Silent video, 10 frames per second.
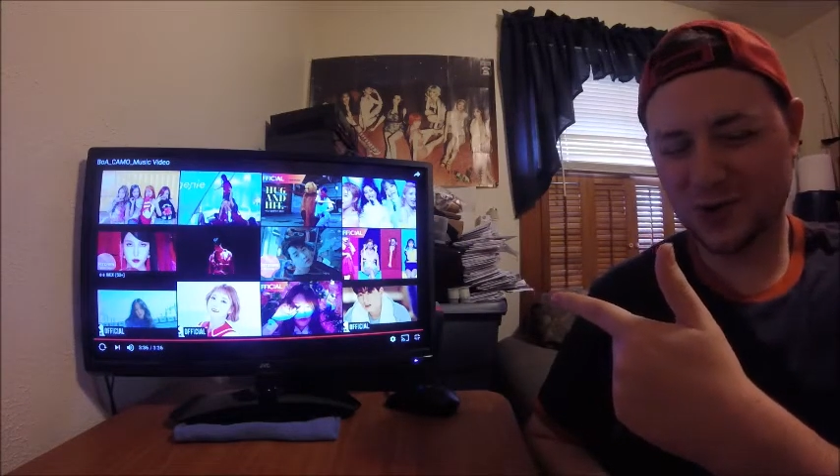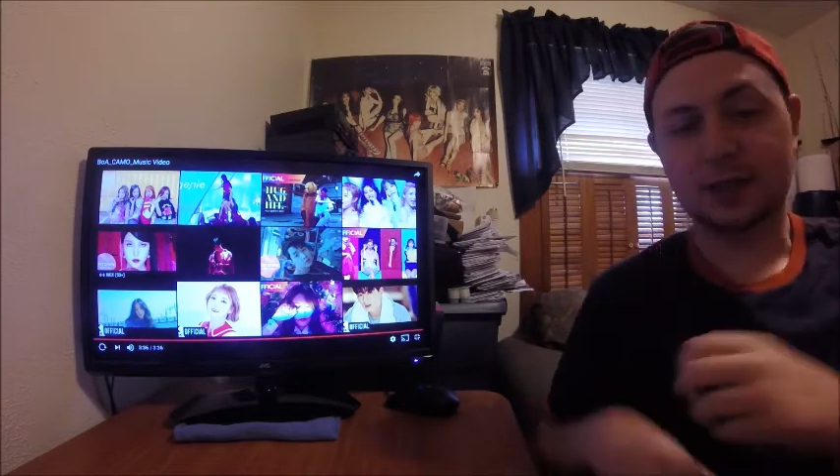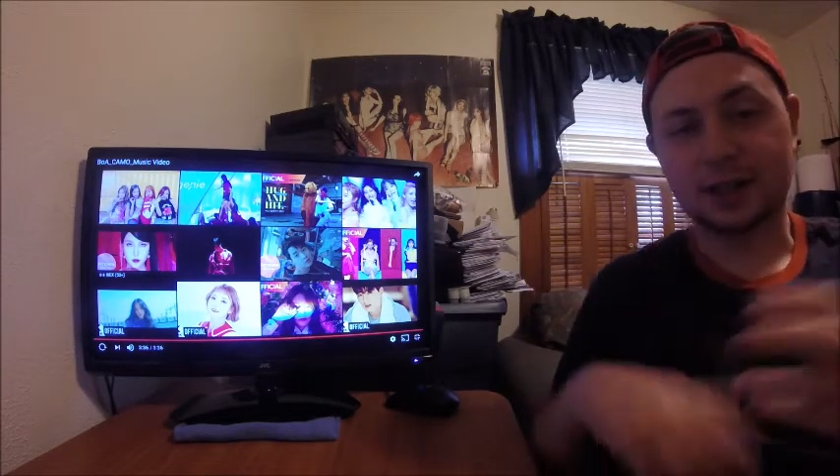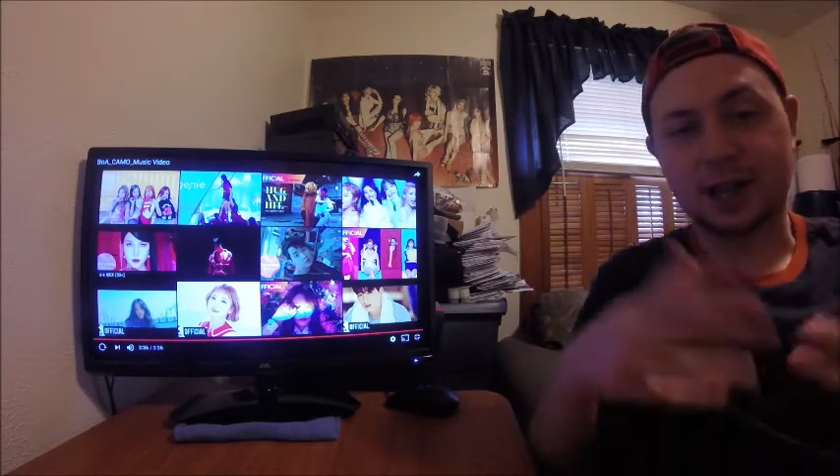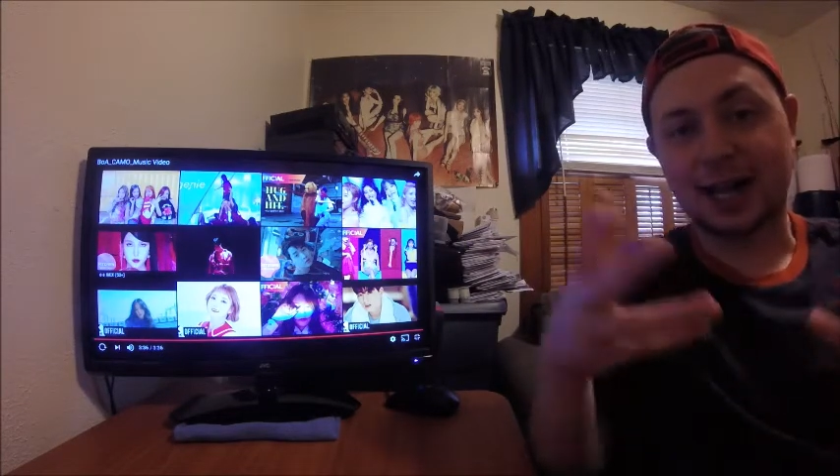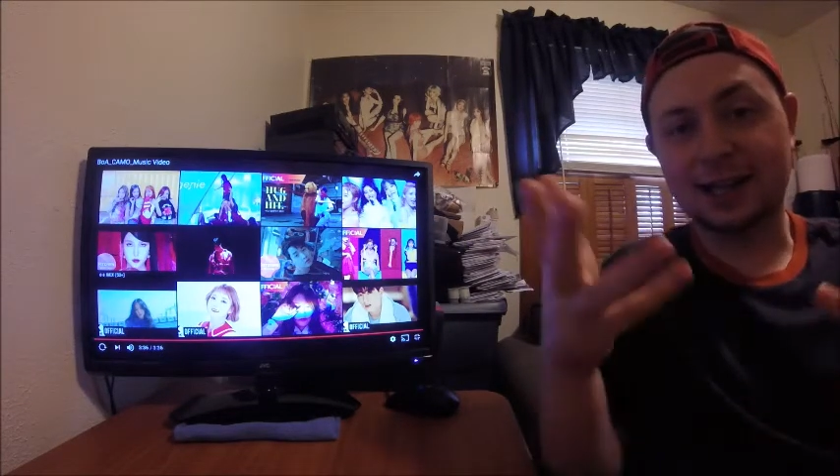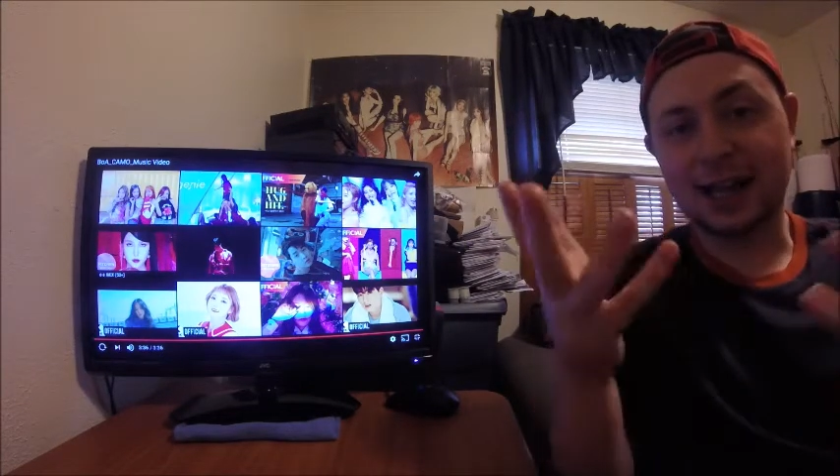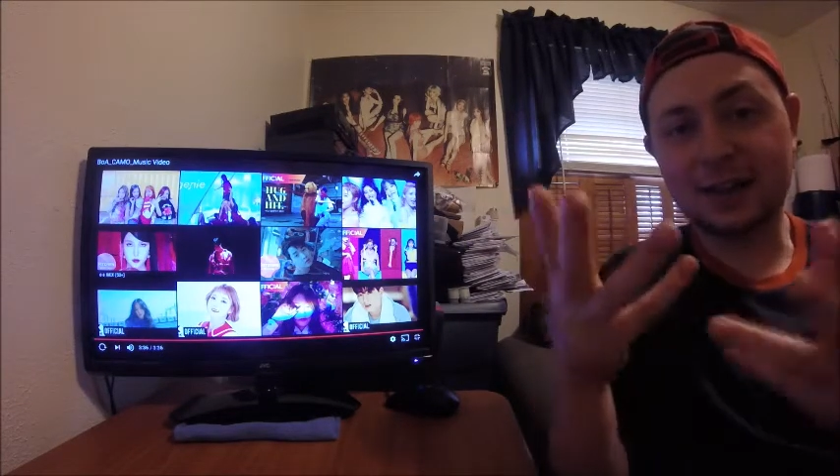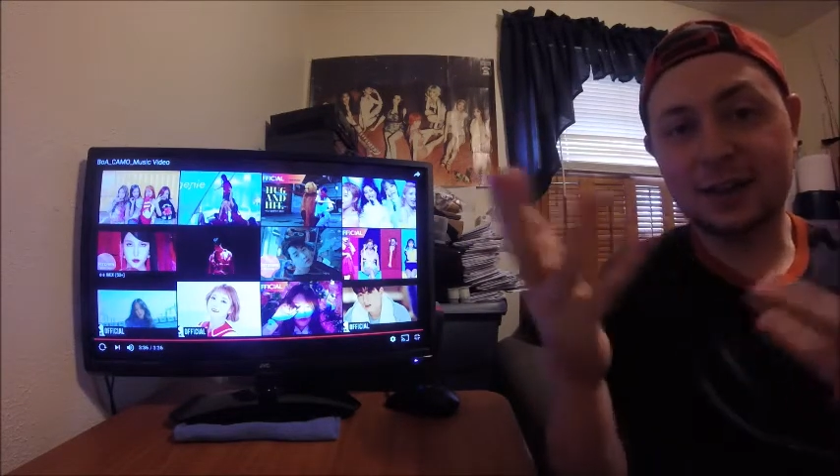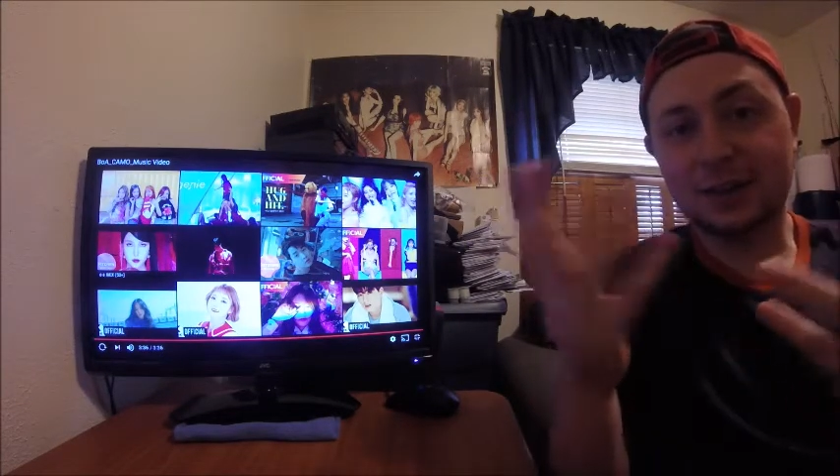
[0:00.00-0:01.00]
Like, I
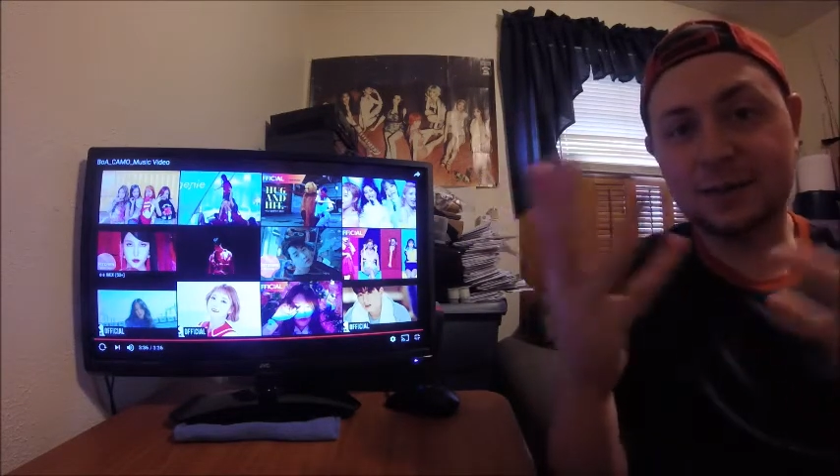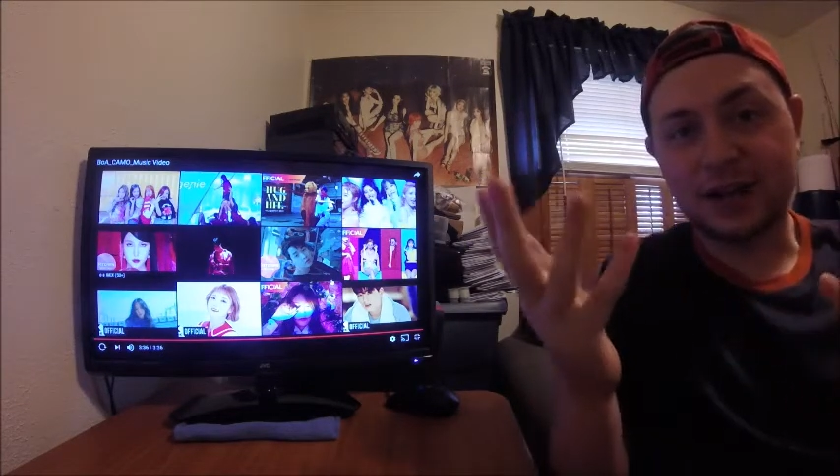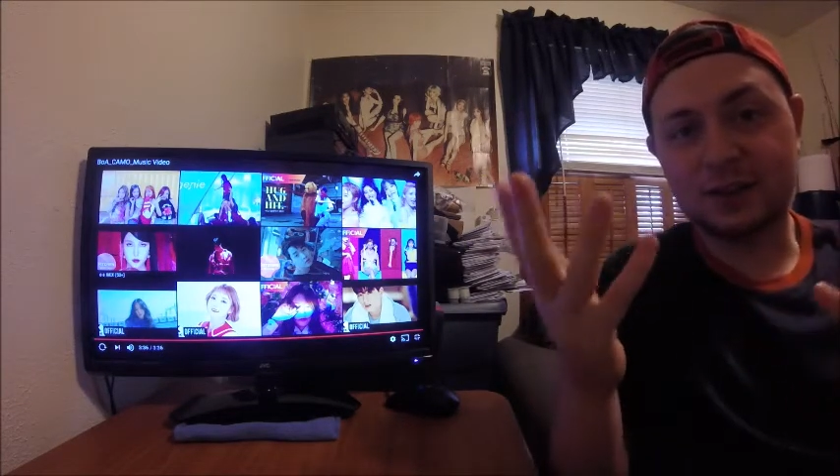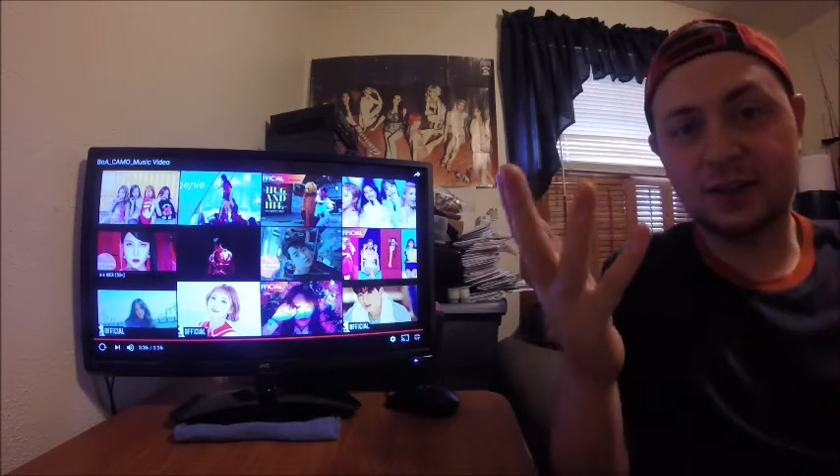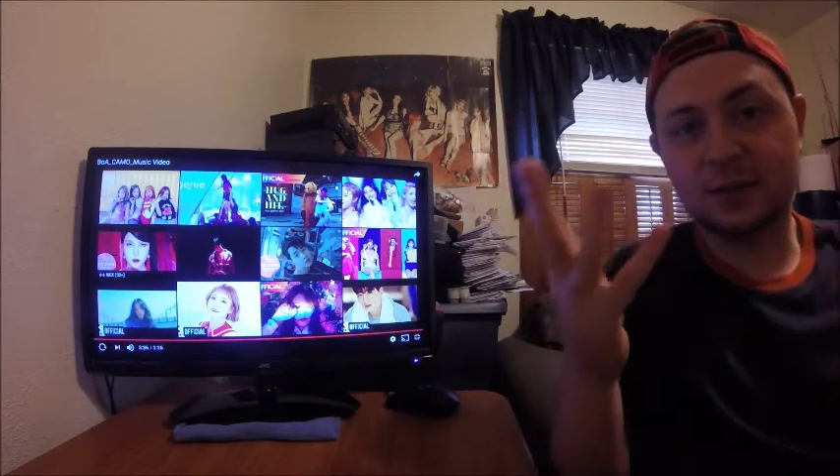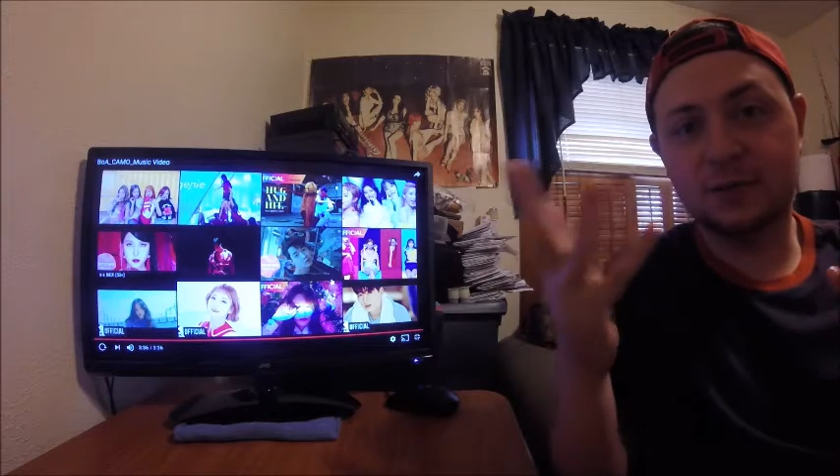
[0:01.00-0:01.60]
liked the fact that the